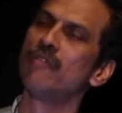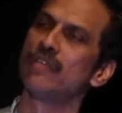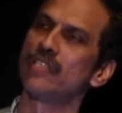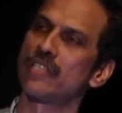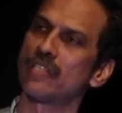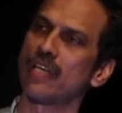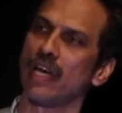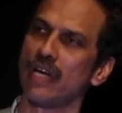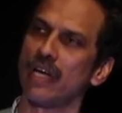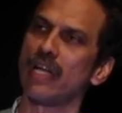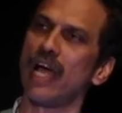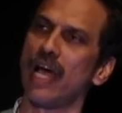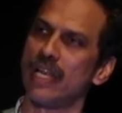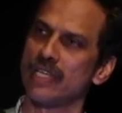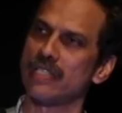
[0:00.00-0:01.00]
which is currently
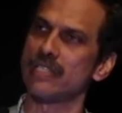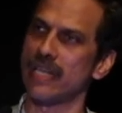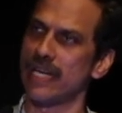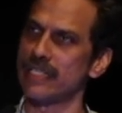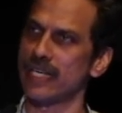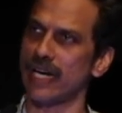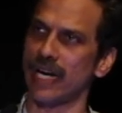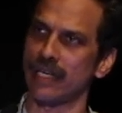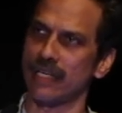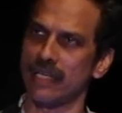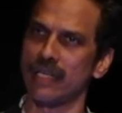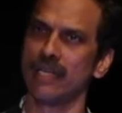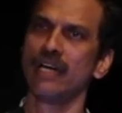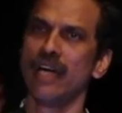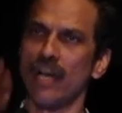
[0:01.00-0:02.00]
highly
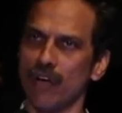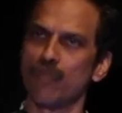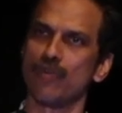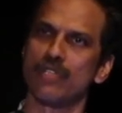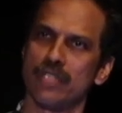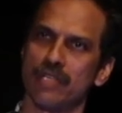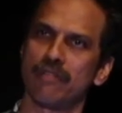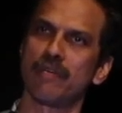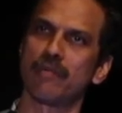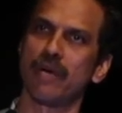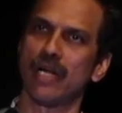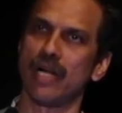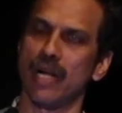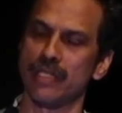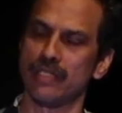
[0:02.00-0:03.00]
straitjacketed and, of course, driven by
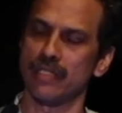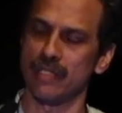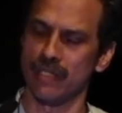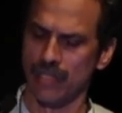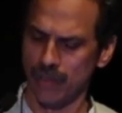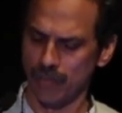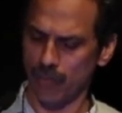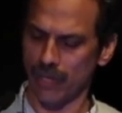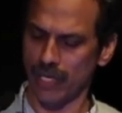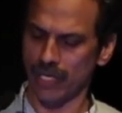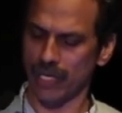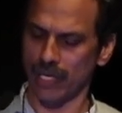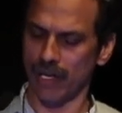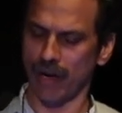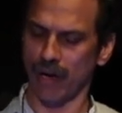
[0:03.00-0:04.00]
a larger
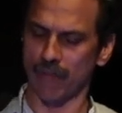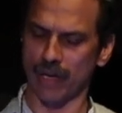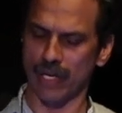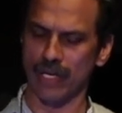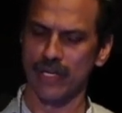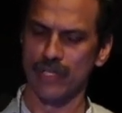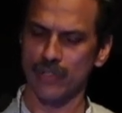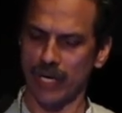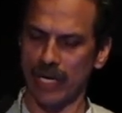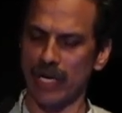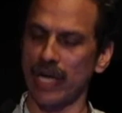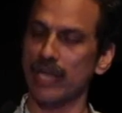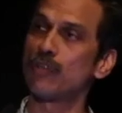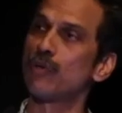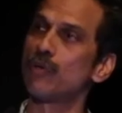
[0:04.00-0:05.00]
political economy. So I'd
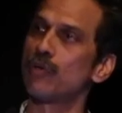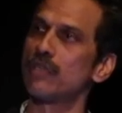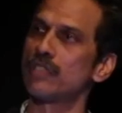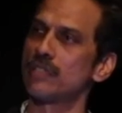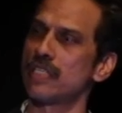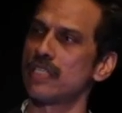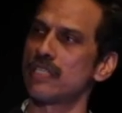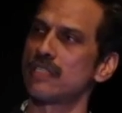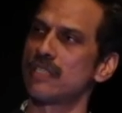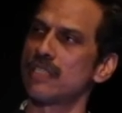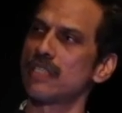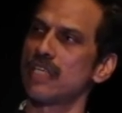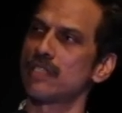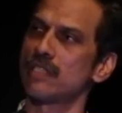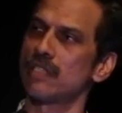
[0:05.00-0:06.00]
like to suggest
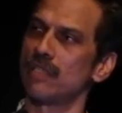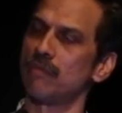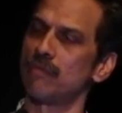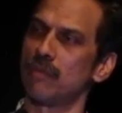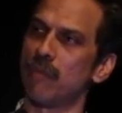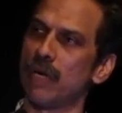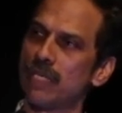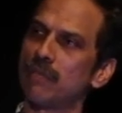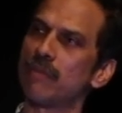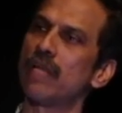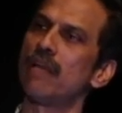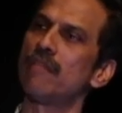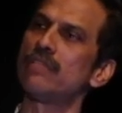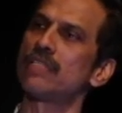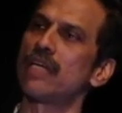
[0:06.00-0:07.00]
this as multiple
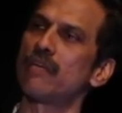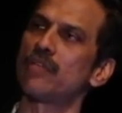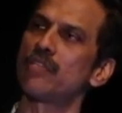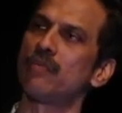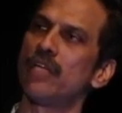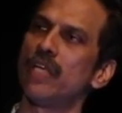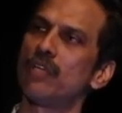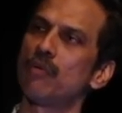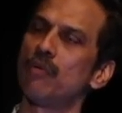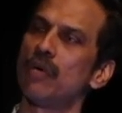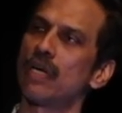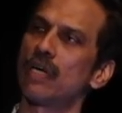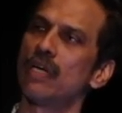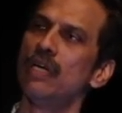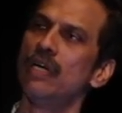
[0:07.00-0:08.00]
levels at which we need to
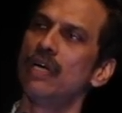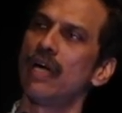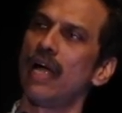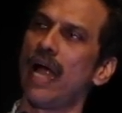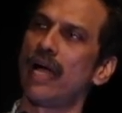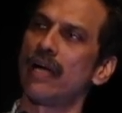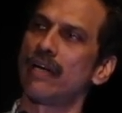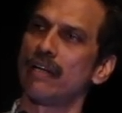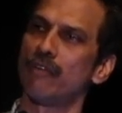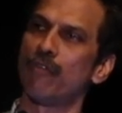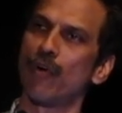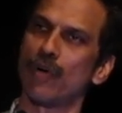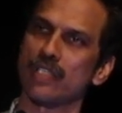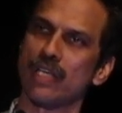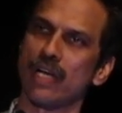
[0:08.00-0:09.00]
work and
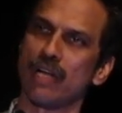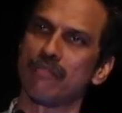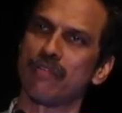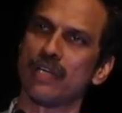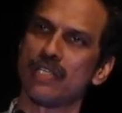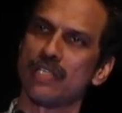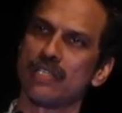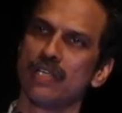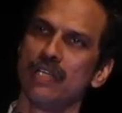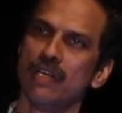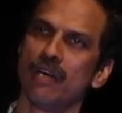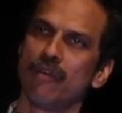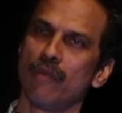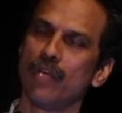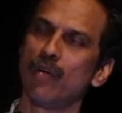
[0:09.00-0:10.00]
focus our efforts.
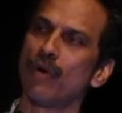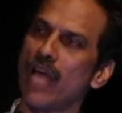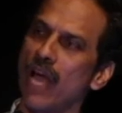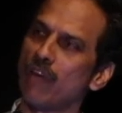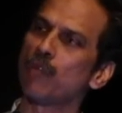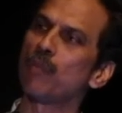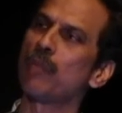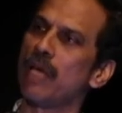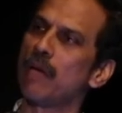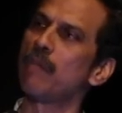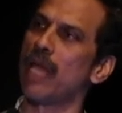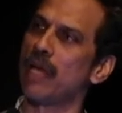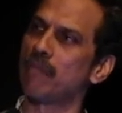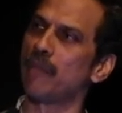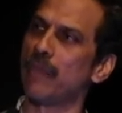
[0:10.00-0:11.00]
We don't have to play
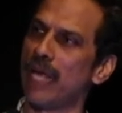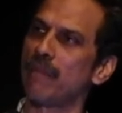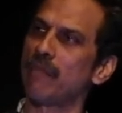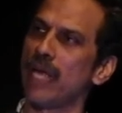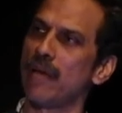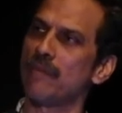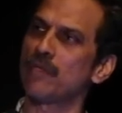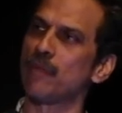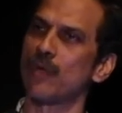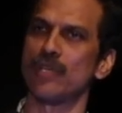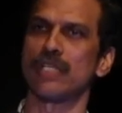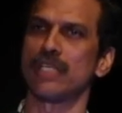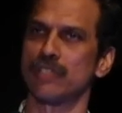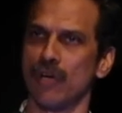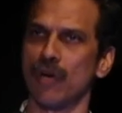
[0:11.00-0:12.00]
blame games because
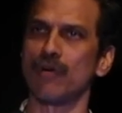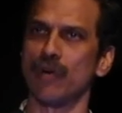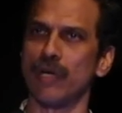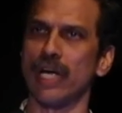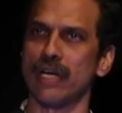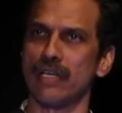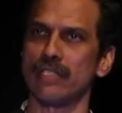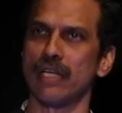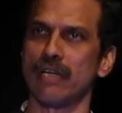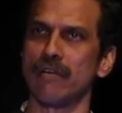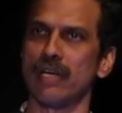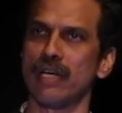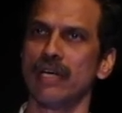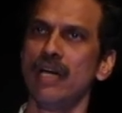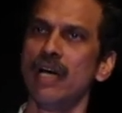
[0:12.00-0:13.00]
that's not going to get us
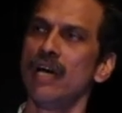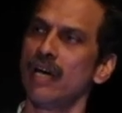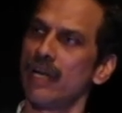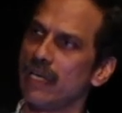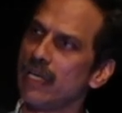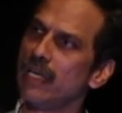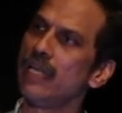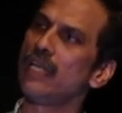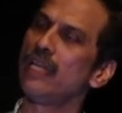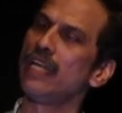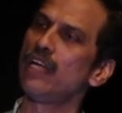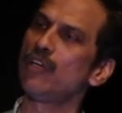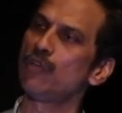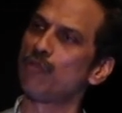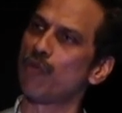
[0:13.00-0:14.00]
anywhere. Really
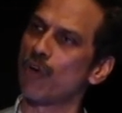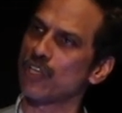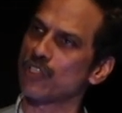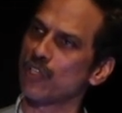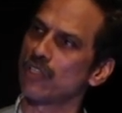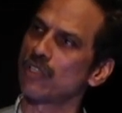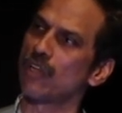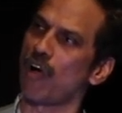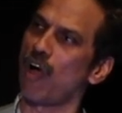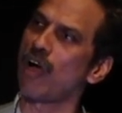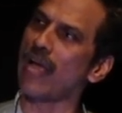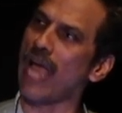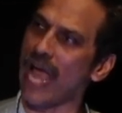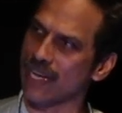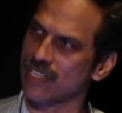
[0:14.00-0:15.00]
need to focus on the
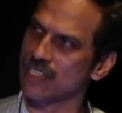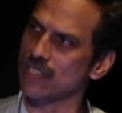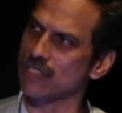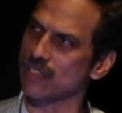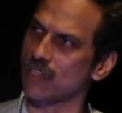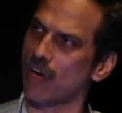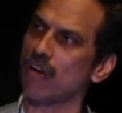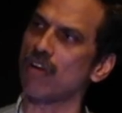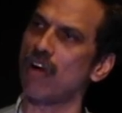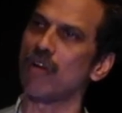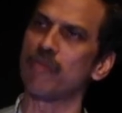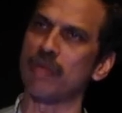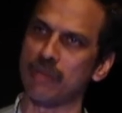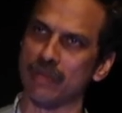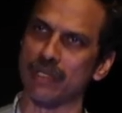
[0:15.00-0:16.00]
wrong actions, not wrong
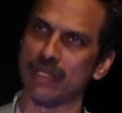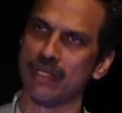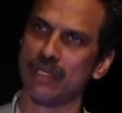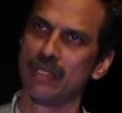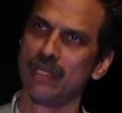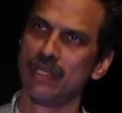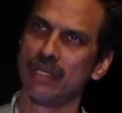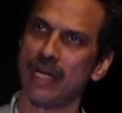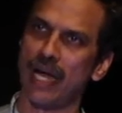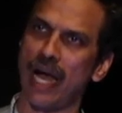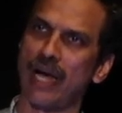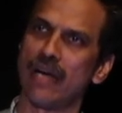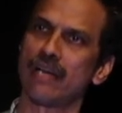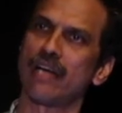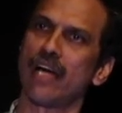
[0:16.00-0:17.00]
people,
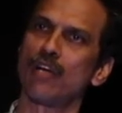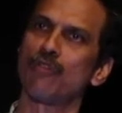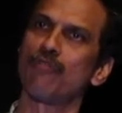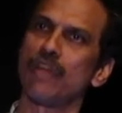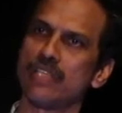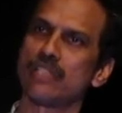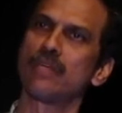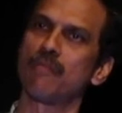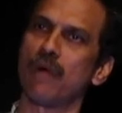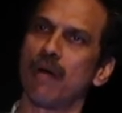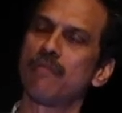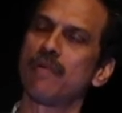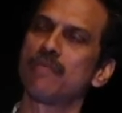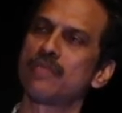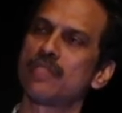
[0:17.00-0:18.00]
and try to fix the
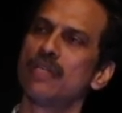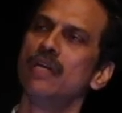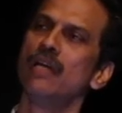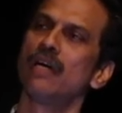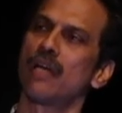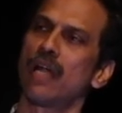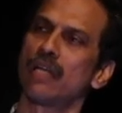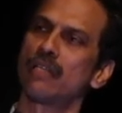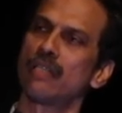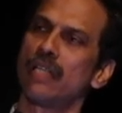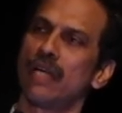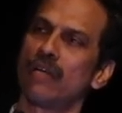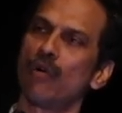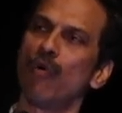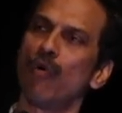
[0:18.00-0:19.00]
problems rather
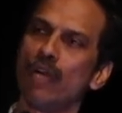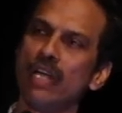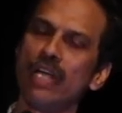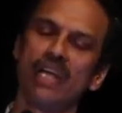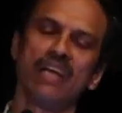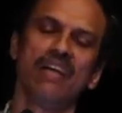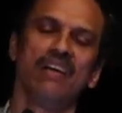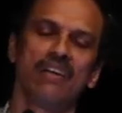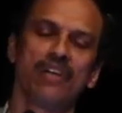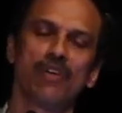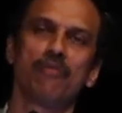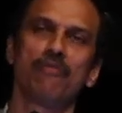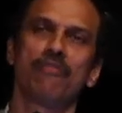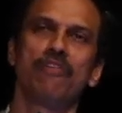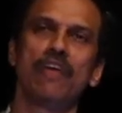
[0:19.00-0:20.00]
than only you
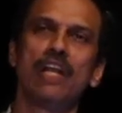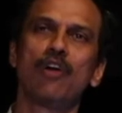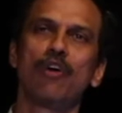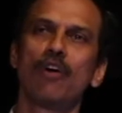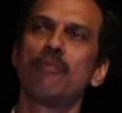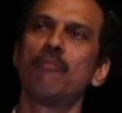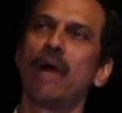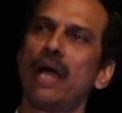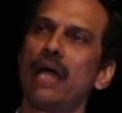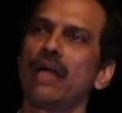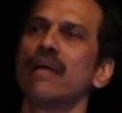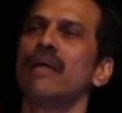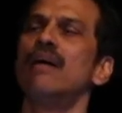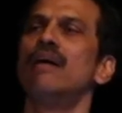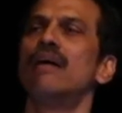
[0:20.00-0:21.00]
know feel good
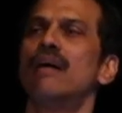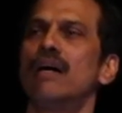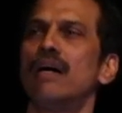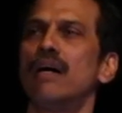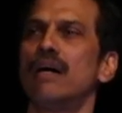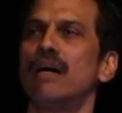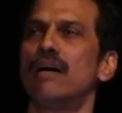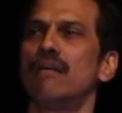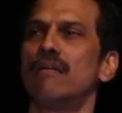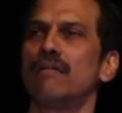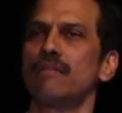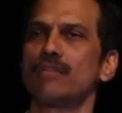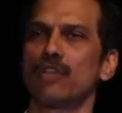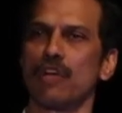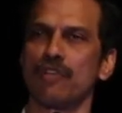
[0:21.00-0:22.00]
by uh,
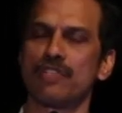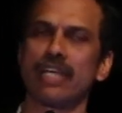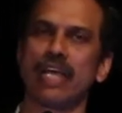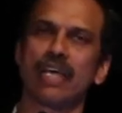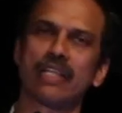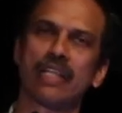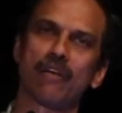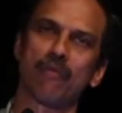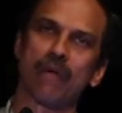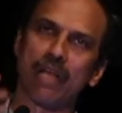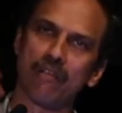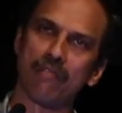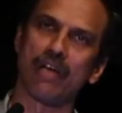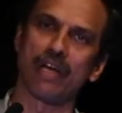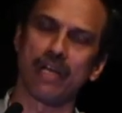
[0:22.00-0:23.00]
sort of saying that
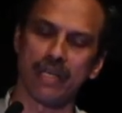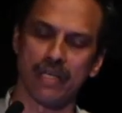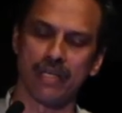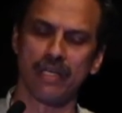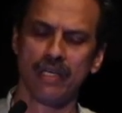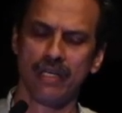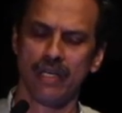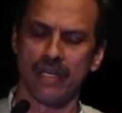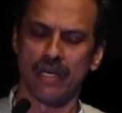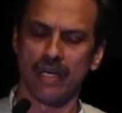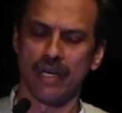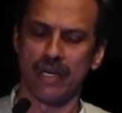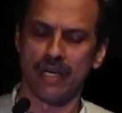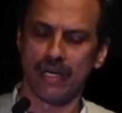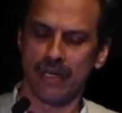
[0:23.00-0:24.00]
well we are in a
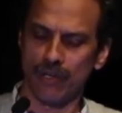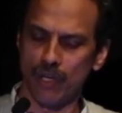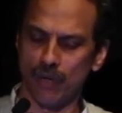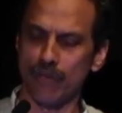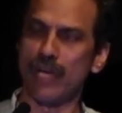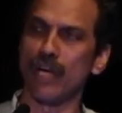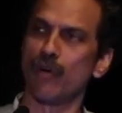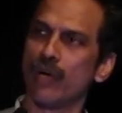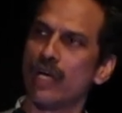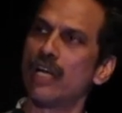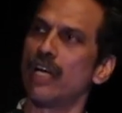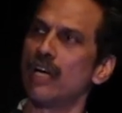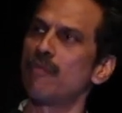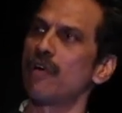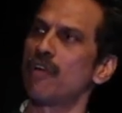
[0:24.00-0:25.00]
uh, you know we are doing a
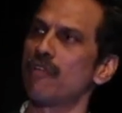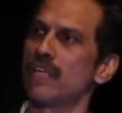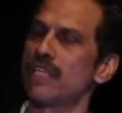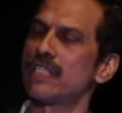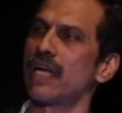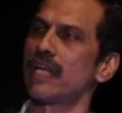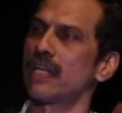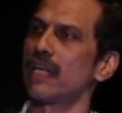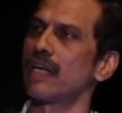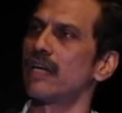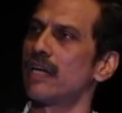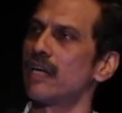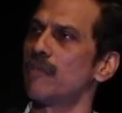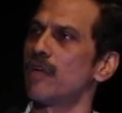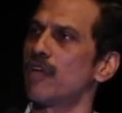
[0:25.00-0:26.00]
little bit of recycling, a
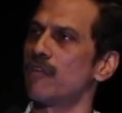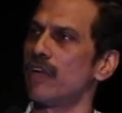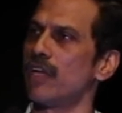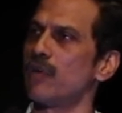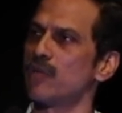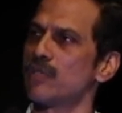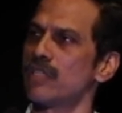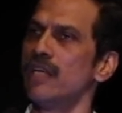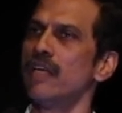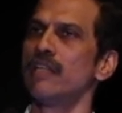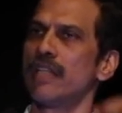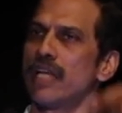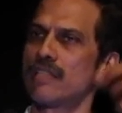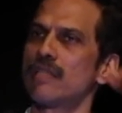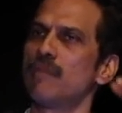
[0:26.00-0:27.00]
little bit of reuse.
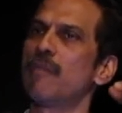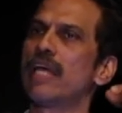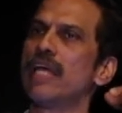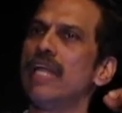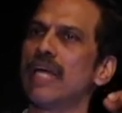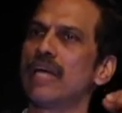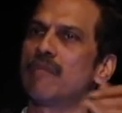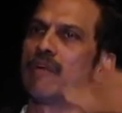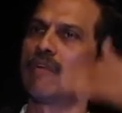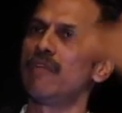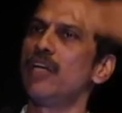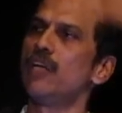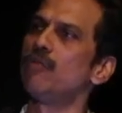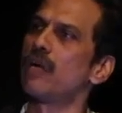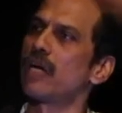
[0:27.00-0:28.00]
That's the beginning, but we
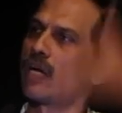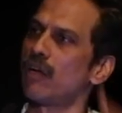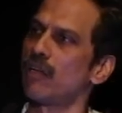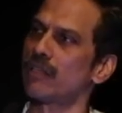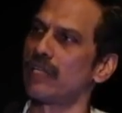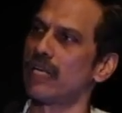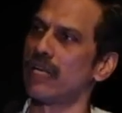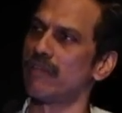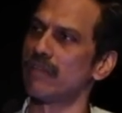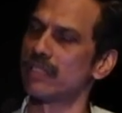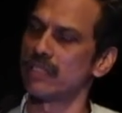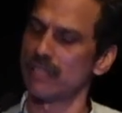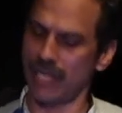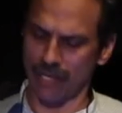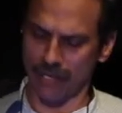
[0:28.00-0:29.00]
need to work at all three
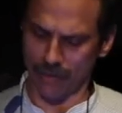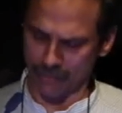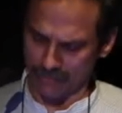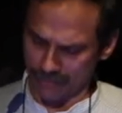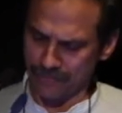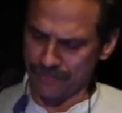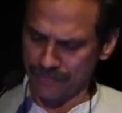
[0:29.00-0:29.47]
levels. Thank you.